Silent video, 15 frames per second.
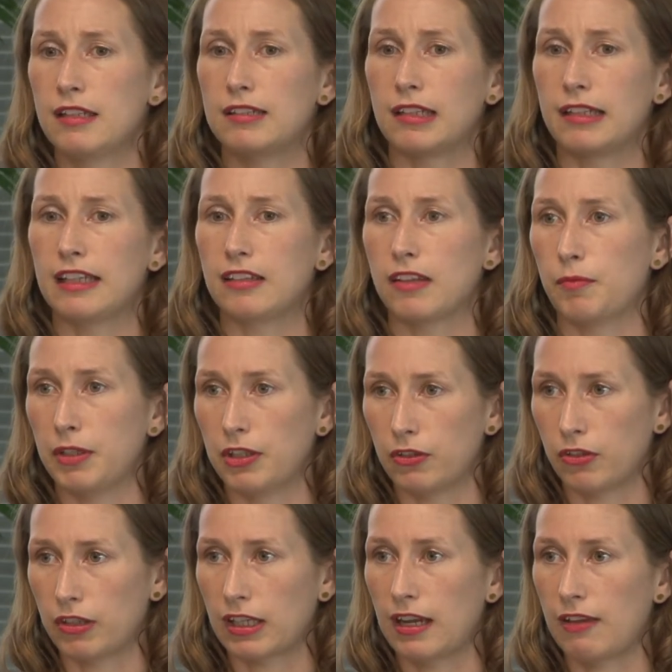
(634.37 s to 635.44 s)
delete them and you're
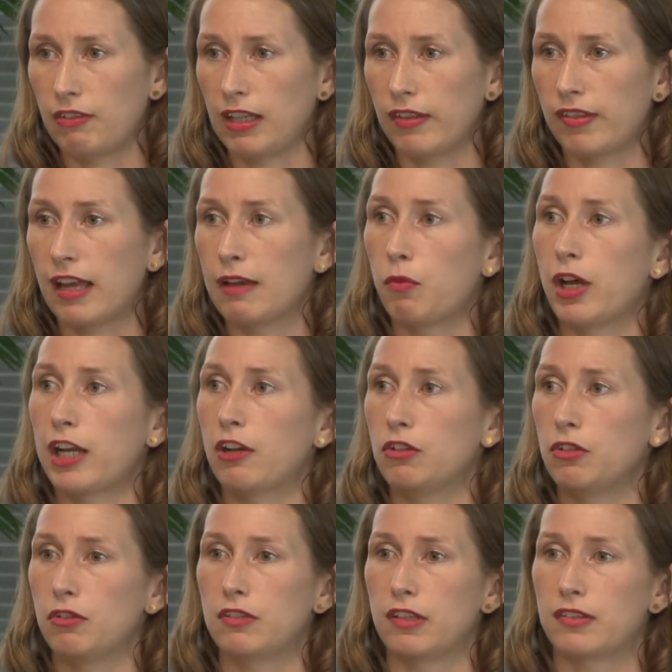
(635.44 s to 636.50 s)
not going to have any say, why
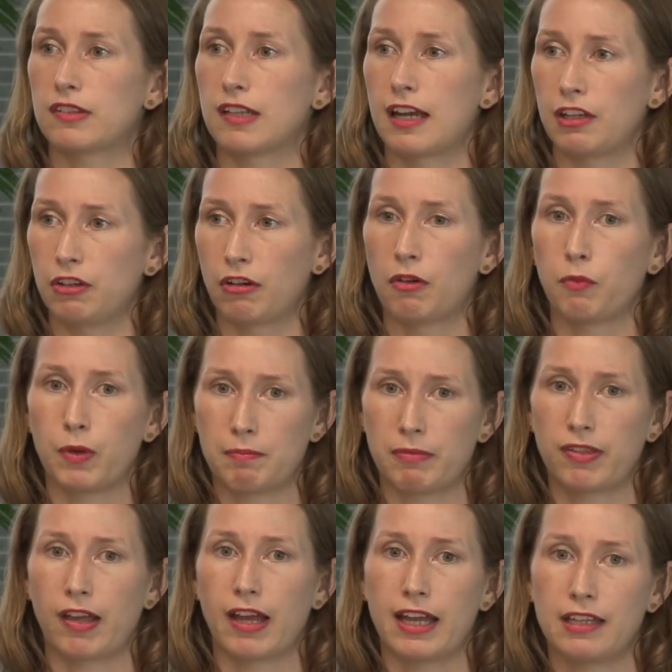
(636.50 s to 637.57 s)
don't you just start your own
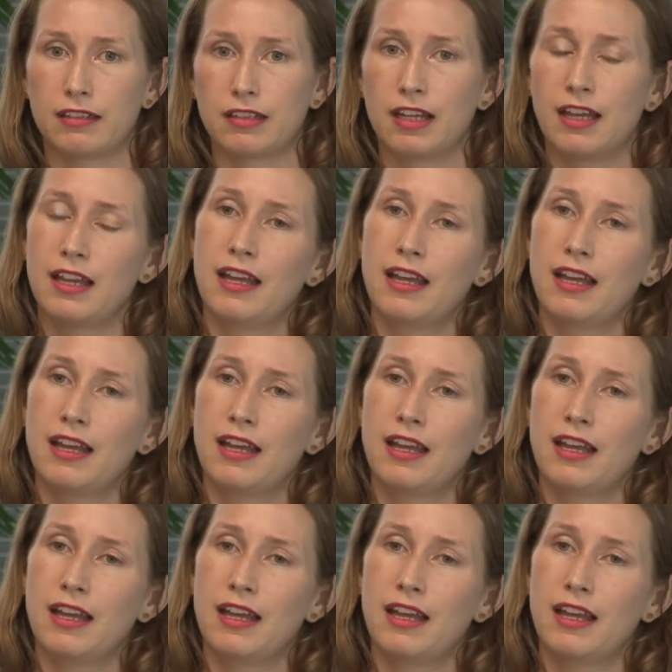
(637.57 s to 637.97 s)
website?